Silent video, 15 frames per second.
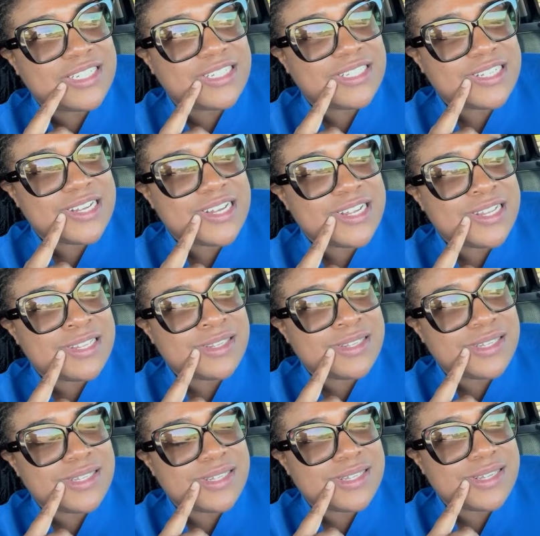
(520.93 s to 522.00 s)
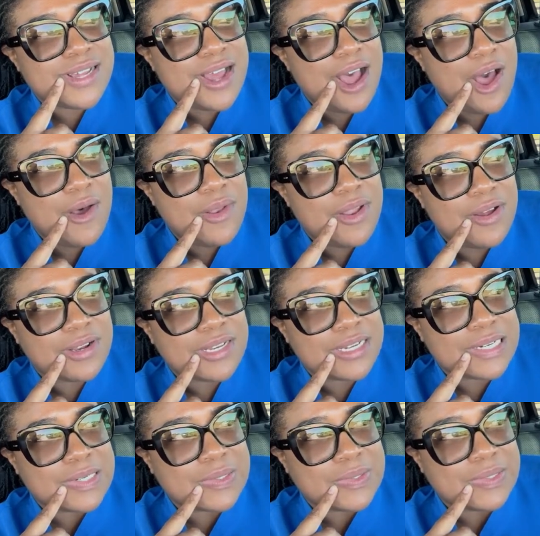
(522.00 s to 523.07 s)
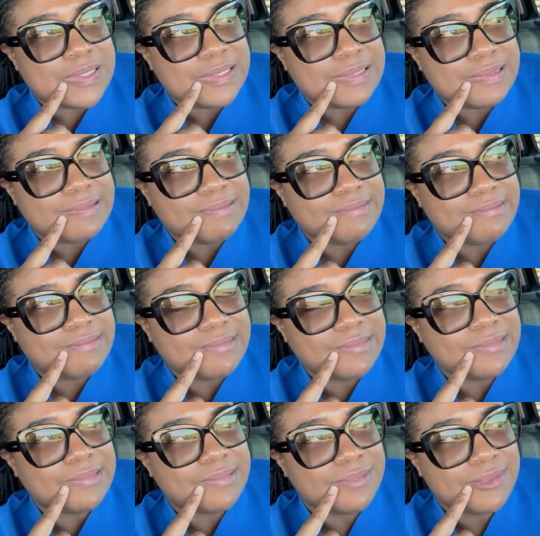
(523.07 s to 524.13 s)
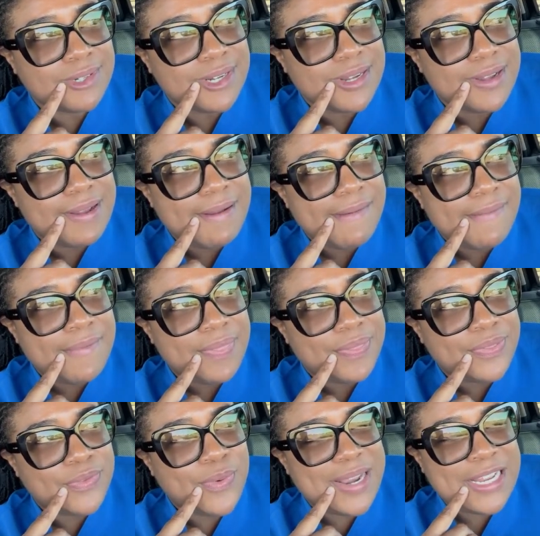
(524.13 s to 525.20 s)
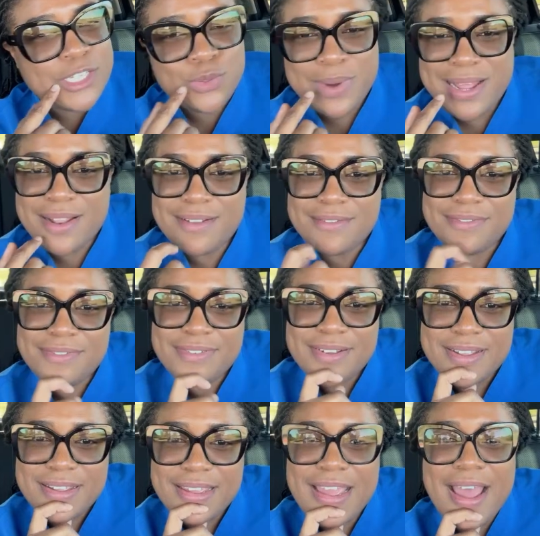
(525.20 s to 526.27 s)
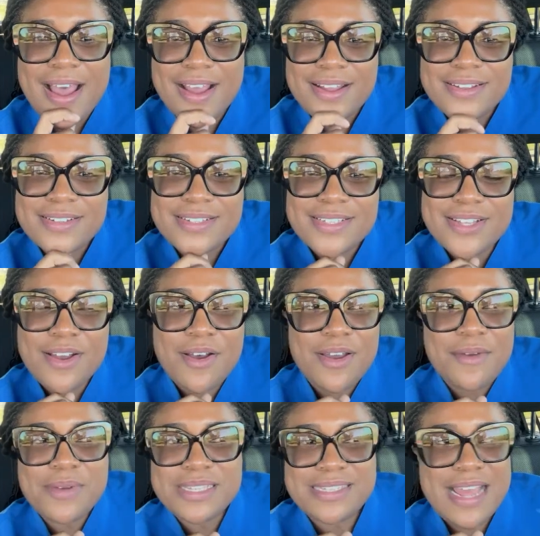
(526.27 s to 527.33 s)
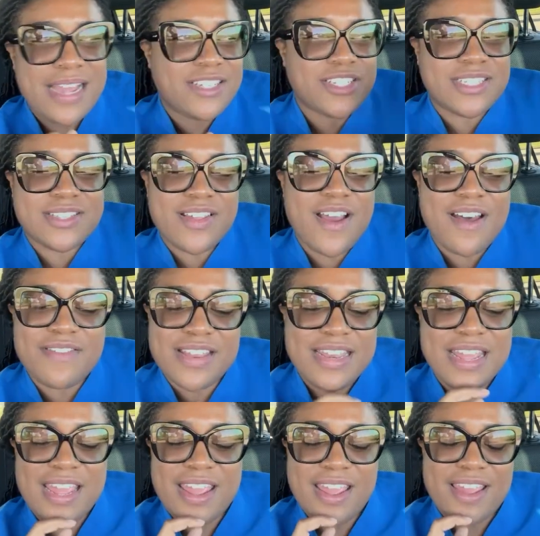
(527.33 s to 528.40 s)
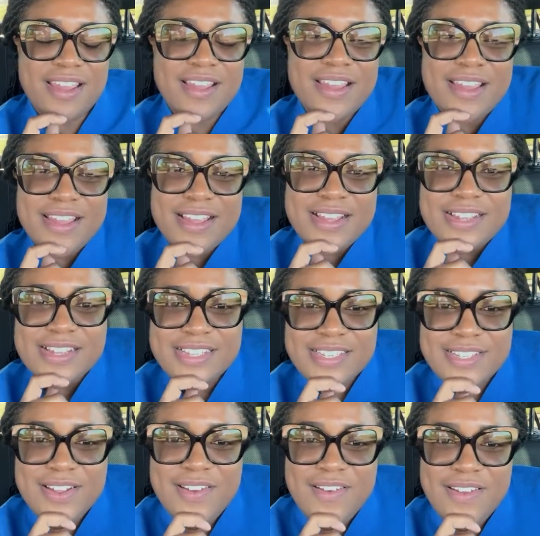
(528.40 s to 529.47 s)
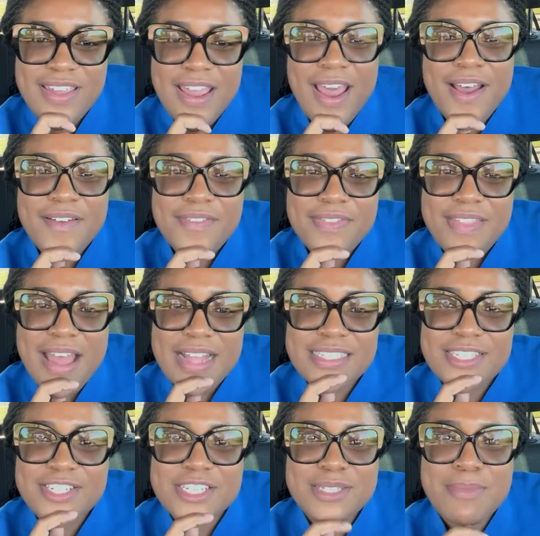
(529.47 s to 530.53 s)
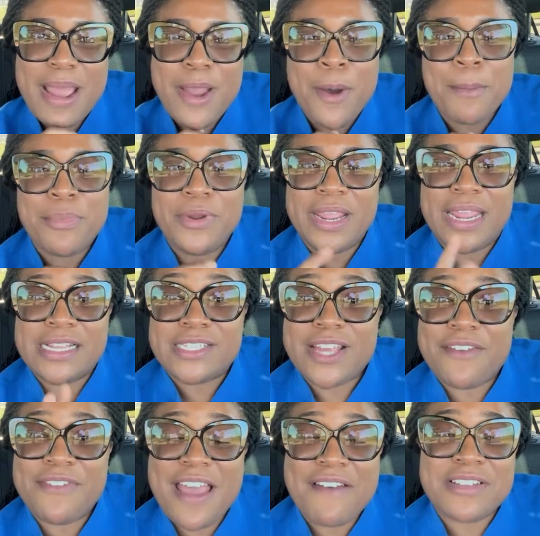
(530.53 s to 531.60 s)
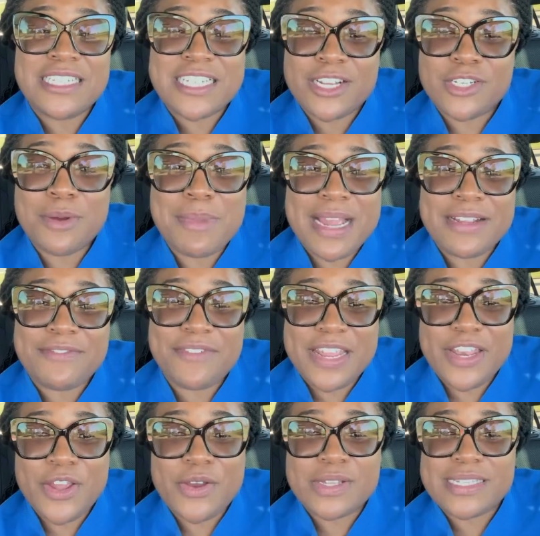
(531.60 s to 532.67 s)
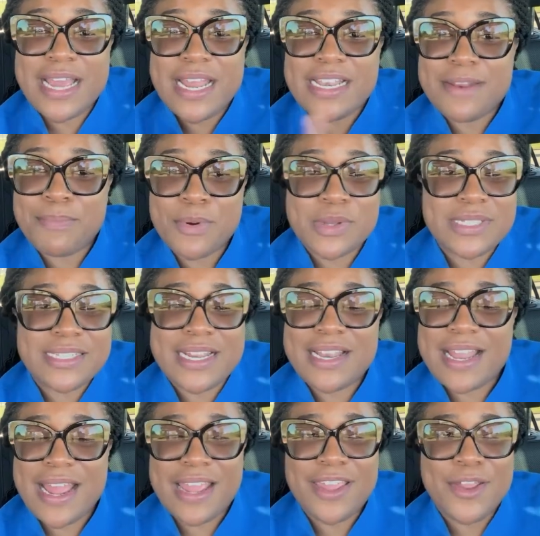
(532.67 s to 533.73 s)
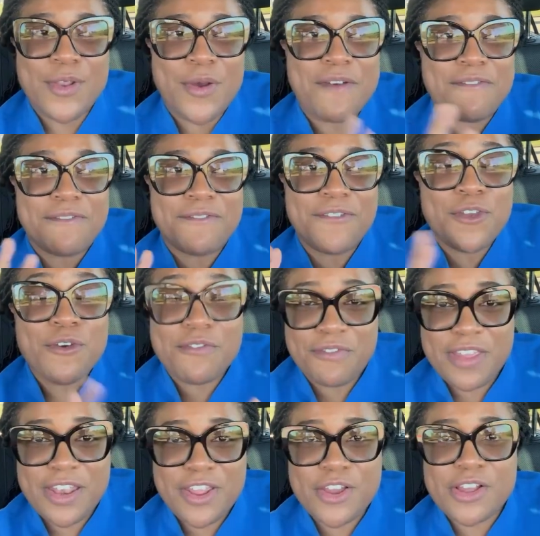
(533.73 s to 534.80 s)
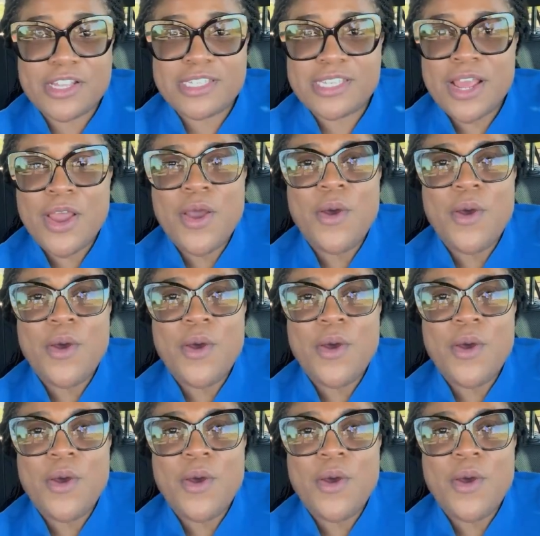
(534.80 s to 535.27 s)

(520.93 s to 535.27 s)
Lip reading: since how long now? 2012? Yeah. So it was like just the other day. So yeah, that's just my upbringing. So if you haven't checked out my videos, I did posted like, you know, a few videos